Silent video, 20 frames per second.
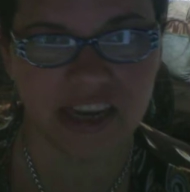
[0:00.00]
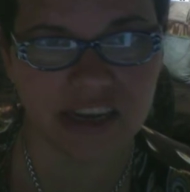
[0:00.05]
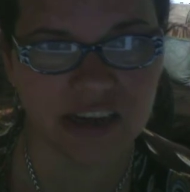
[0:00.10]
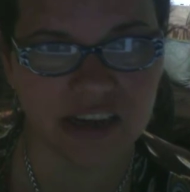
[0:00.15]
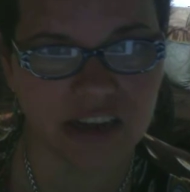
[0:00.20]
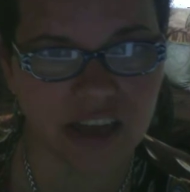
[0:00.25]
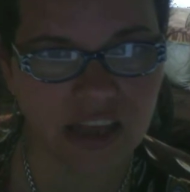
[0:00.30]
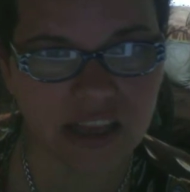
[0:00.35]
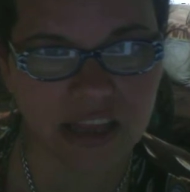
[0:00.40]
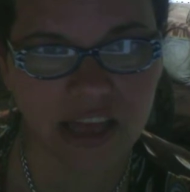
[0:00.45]
it
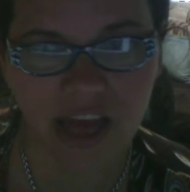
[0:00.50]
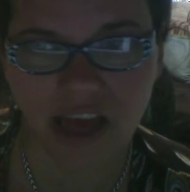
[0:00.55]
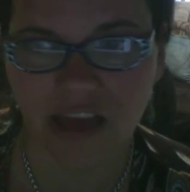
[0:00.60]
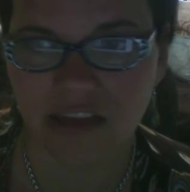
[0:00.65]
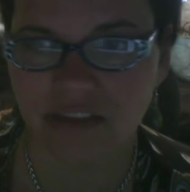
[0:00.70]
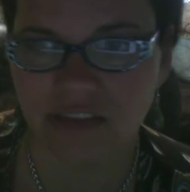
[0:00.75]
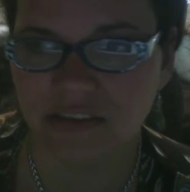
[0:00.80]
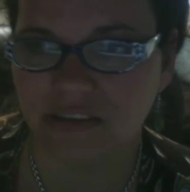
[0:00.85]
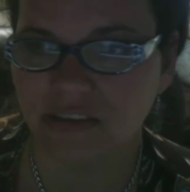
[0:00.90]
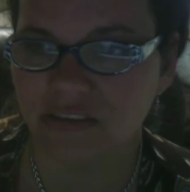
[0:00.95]
all
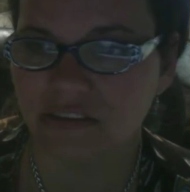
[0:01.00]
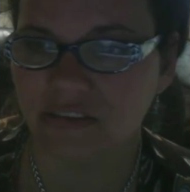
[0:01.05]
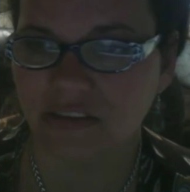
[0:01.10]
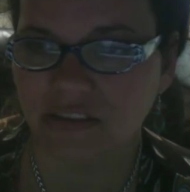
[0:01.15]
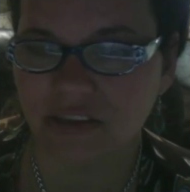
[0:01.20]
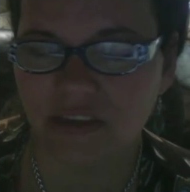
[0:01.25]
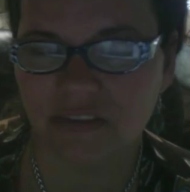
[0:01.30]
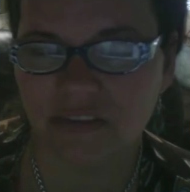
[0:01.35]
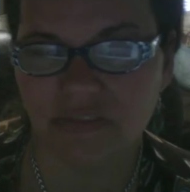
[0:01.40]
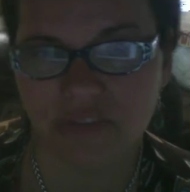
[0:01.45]
out, and then
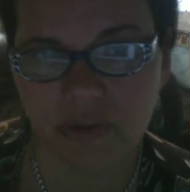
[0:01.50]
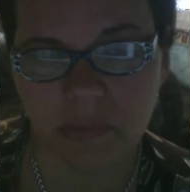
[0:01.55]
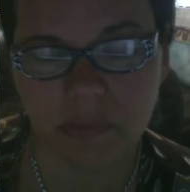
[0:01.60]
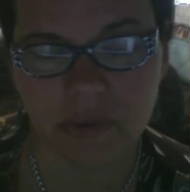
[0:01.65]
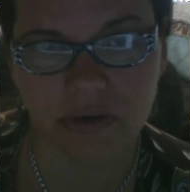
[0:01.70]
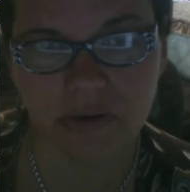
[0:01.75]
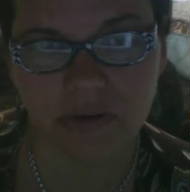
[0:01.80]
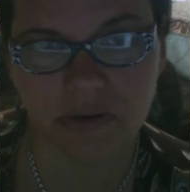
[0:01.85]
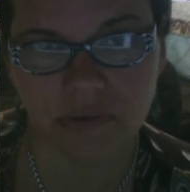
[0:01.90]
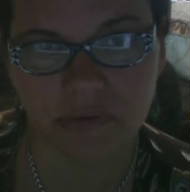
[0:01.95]
suddenly I felt
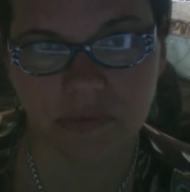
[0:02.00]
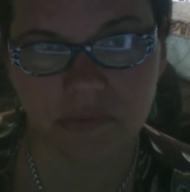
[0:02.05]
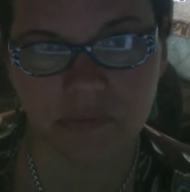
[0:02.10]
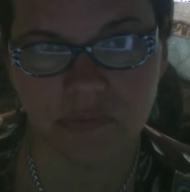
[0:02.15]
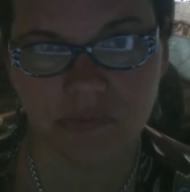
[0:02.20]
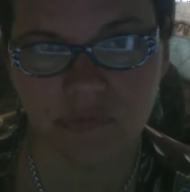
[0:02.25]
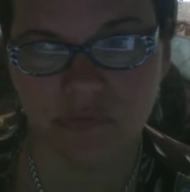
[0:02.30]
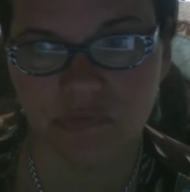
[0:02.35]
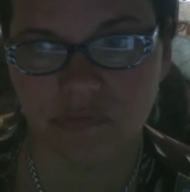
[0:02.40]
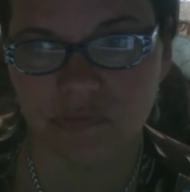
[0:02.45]
better.
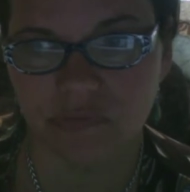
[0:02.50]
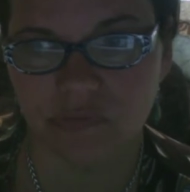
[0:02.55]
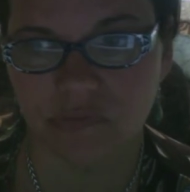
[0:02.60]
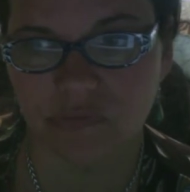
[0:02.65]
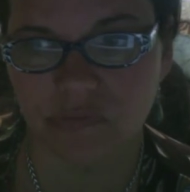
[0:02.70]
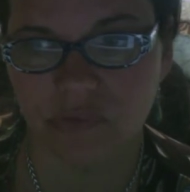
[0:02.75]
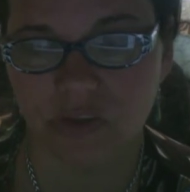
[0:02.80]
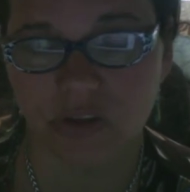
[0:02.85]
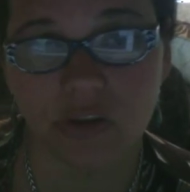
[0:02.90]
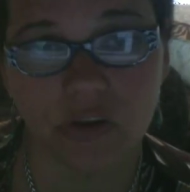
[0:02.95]

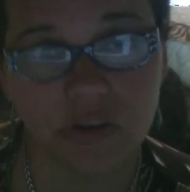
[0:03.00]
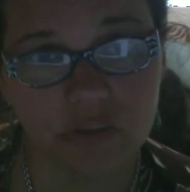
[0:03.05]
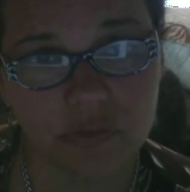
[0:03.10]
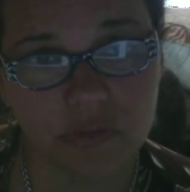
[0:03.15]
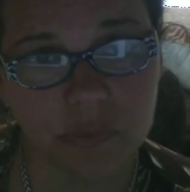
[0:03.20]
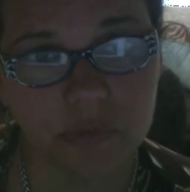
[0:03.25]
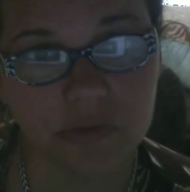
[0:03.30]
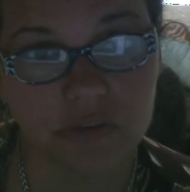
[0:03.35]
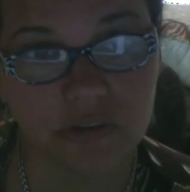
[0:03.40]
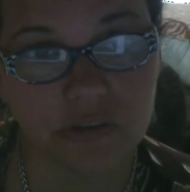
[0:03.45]
A
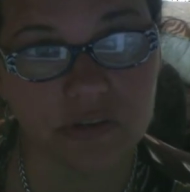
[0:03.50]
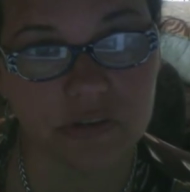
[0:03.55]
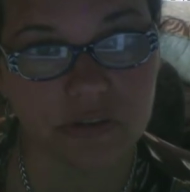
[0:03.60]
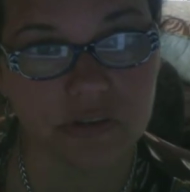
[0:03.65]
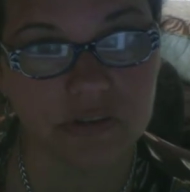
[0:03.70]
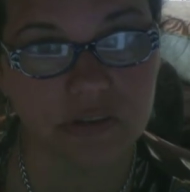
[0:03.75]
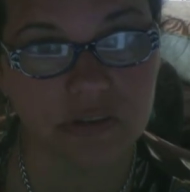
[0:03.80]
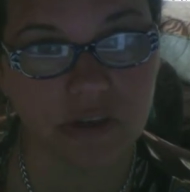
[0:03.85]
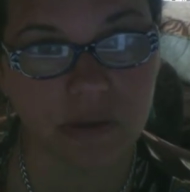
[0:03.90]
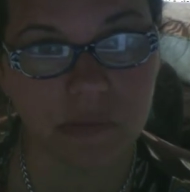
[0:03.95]
large percentage of
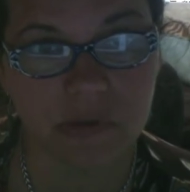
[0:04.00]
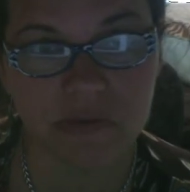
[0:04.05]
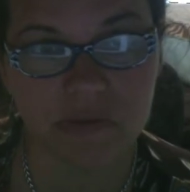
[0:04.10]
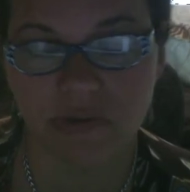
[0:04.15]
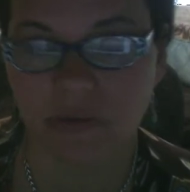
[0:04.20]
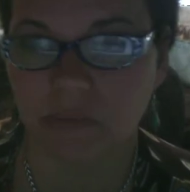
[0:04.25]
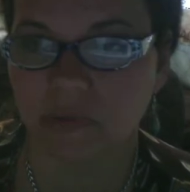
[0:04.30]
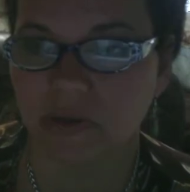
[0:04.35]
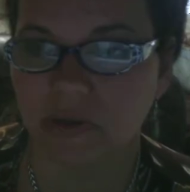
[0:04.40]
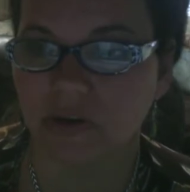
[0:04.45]
the time I
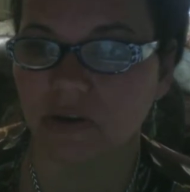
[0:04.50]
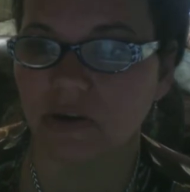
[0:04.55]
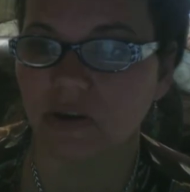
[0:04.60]
felt better.